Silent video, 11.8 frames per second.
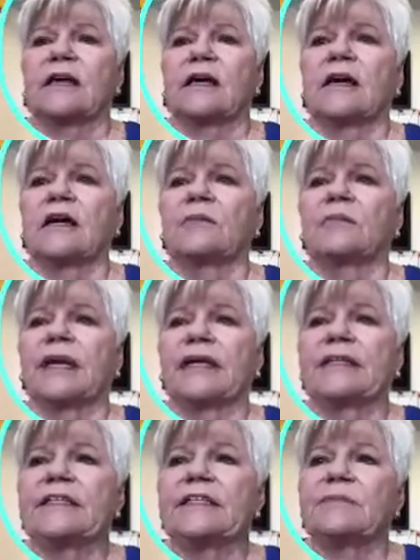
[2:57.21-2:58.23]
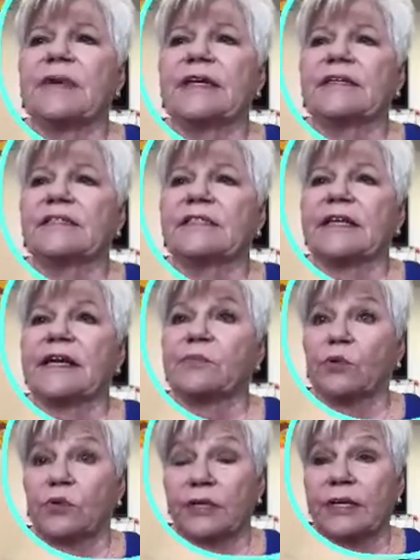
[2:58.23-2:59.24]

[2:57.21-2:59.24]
but I need to make a sample,